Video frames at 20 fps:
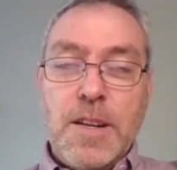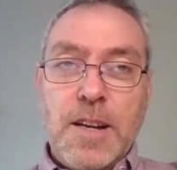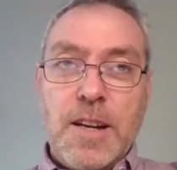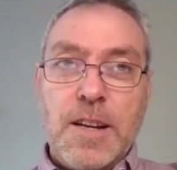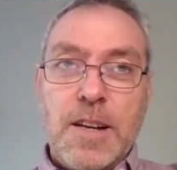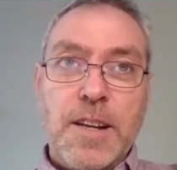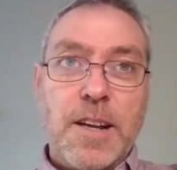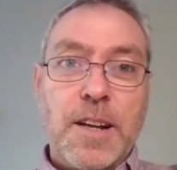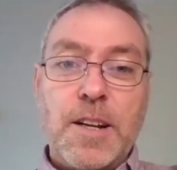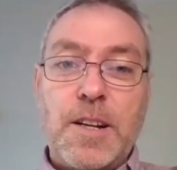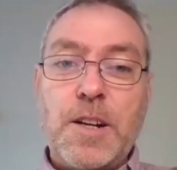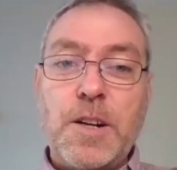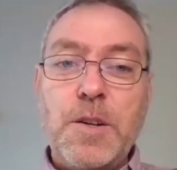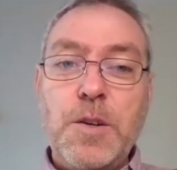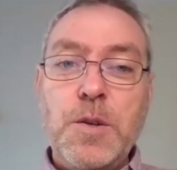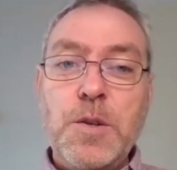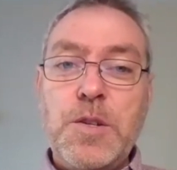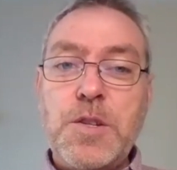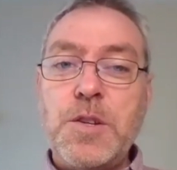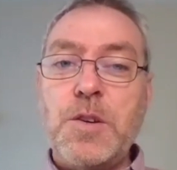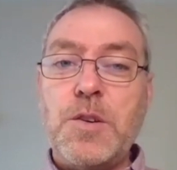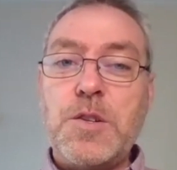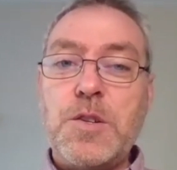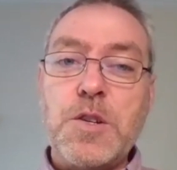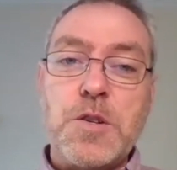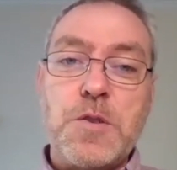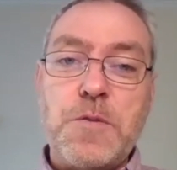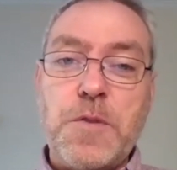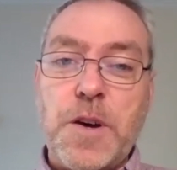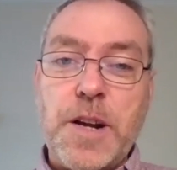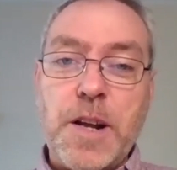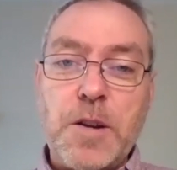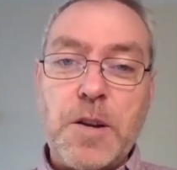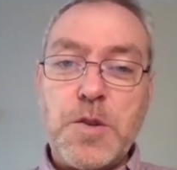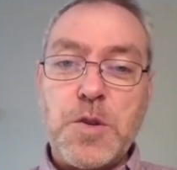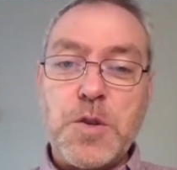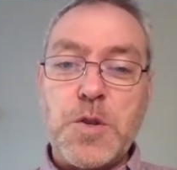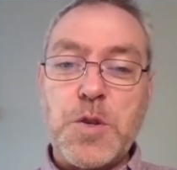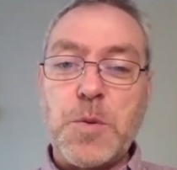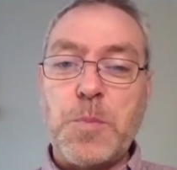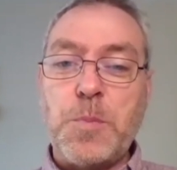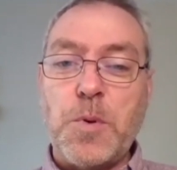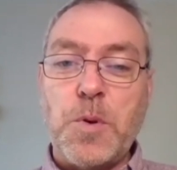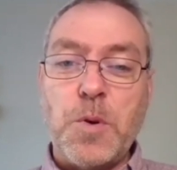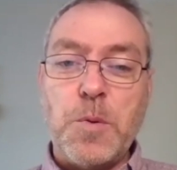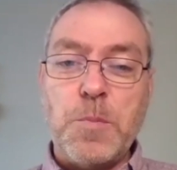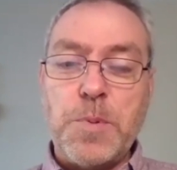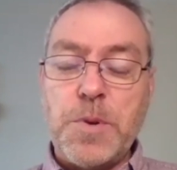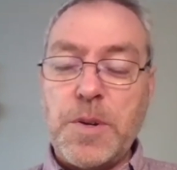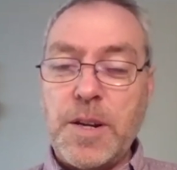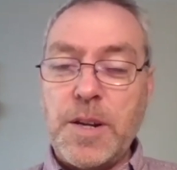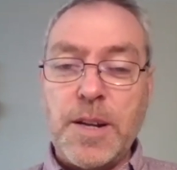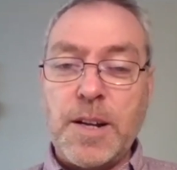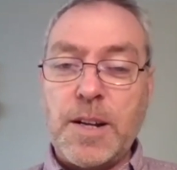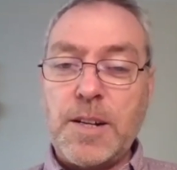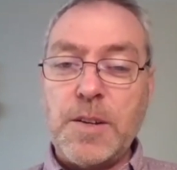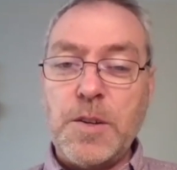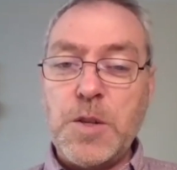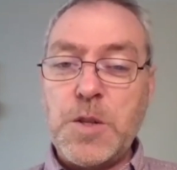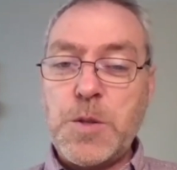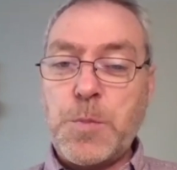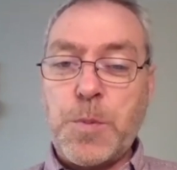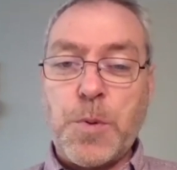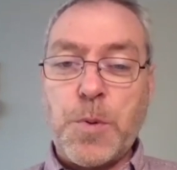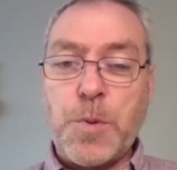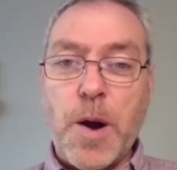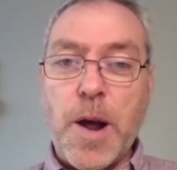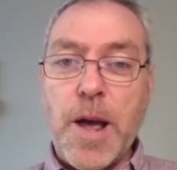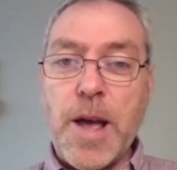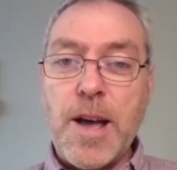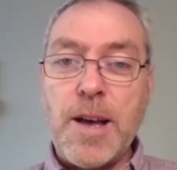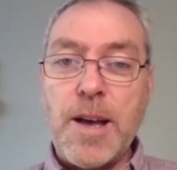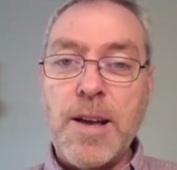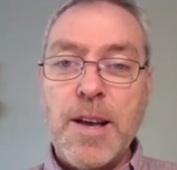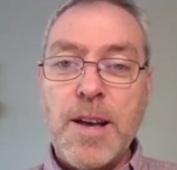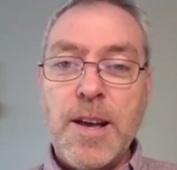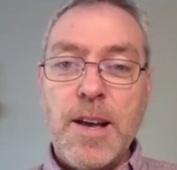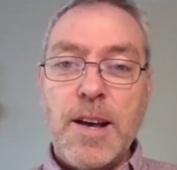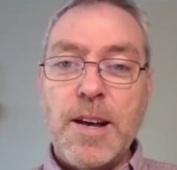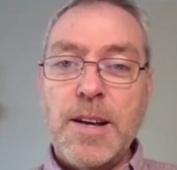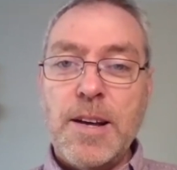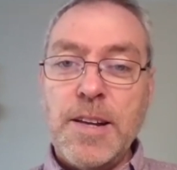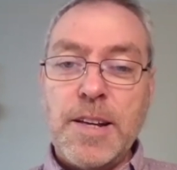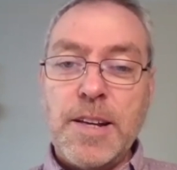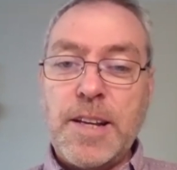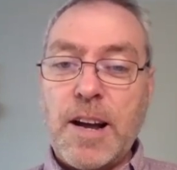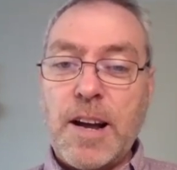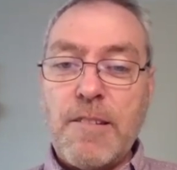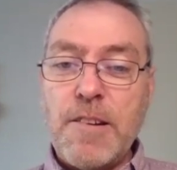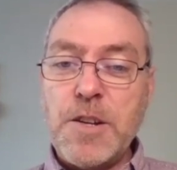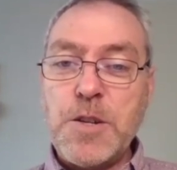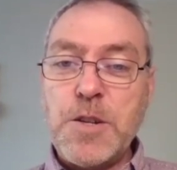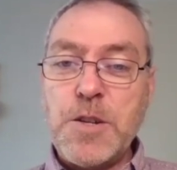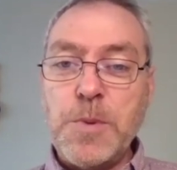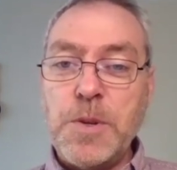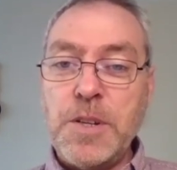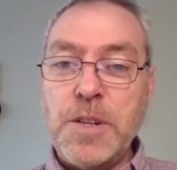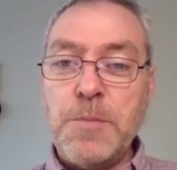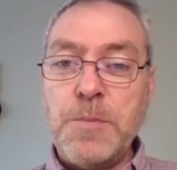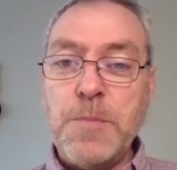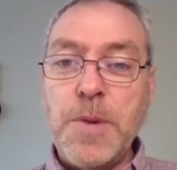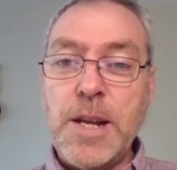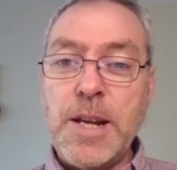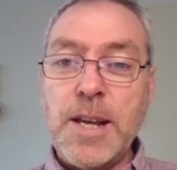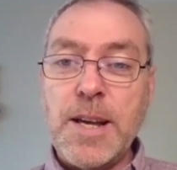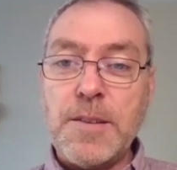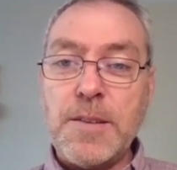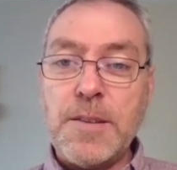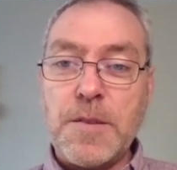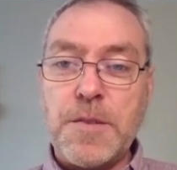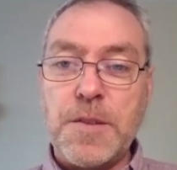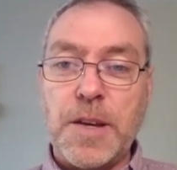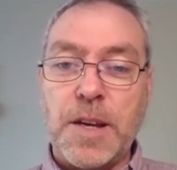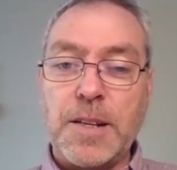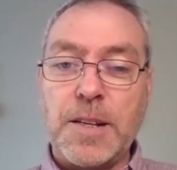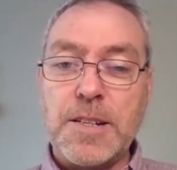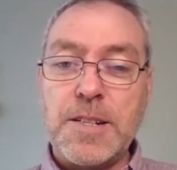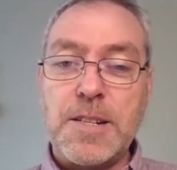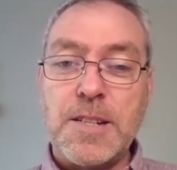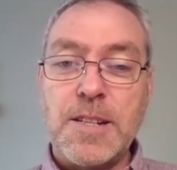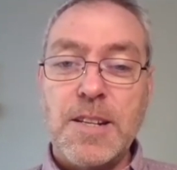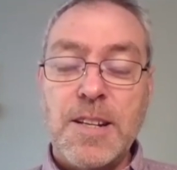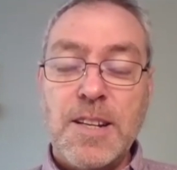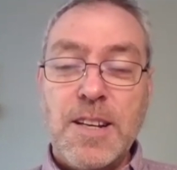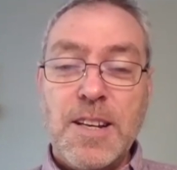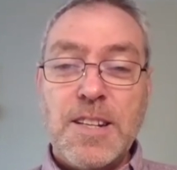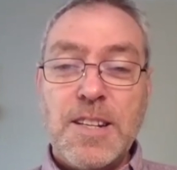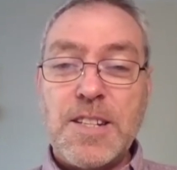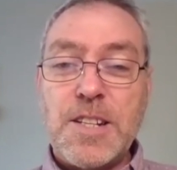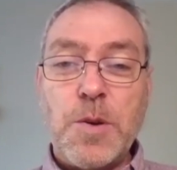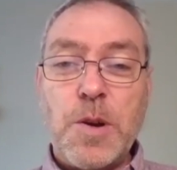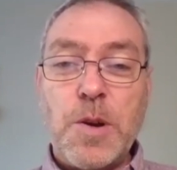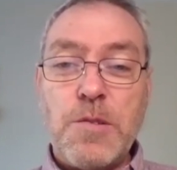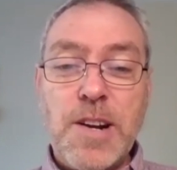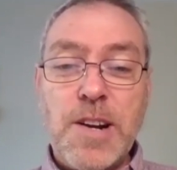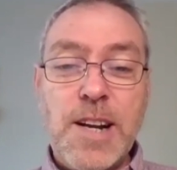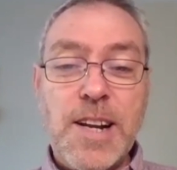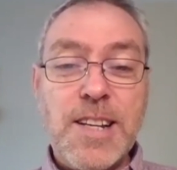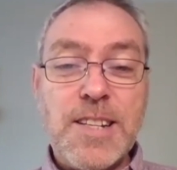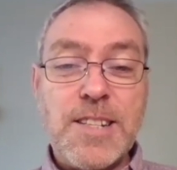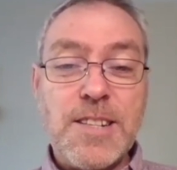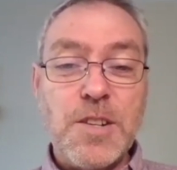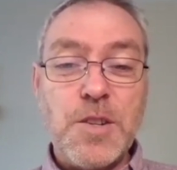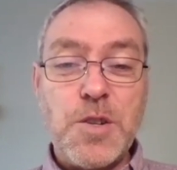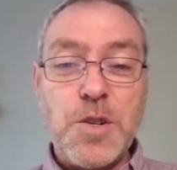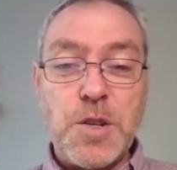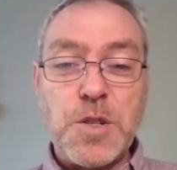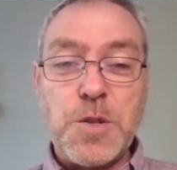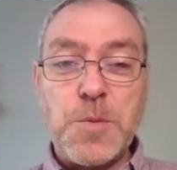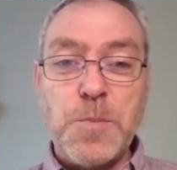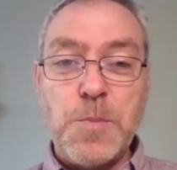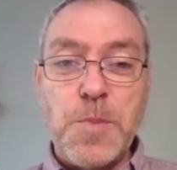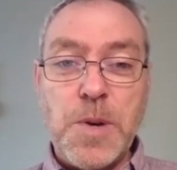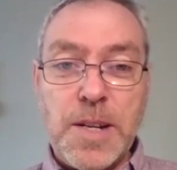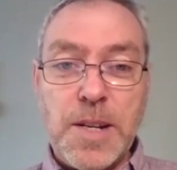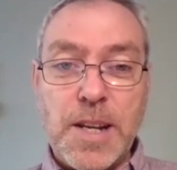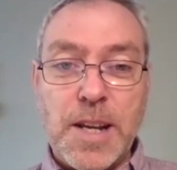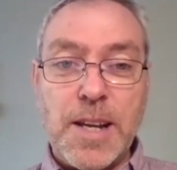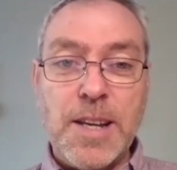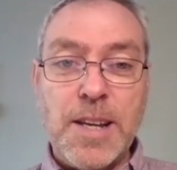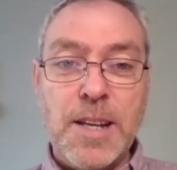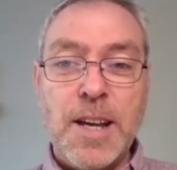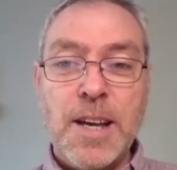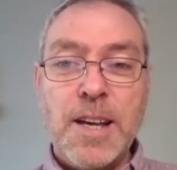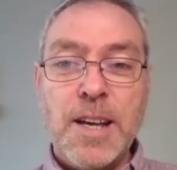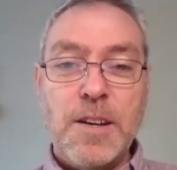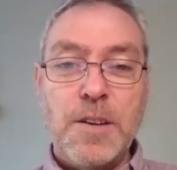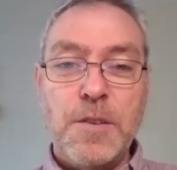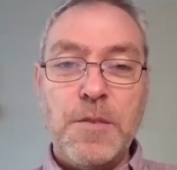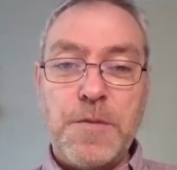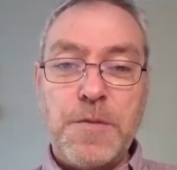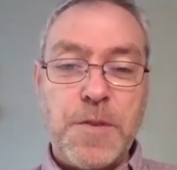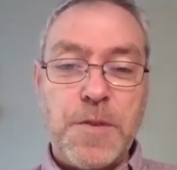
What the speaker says: And it includes not just financial support, but it includes prayer and encouragement and many other things. So it really isn't just money and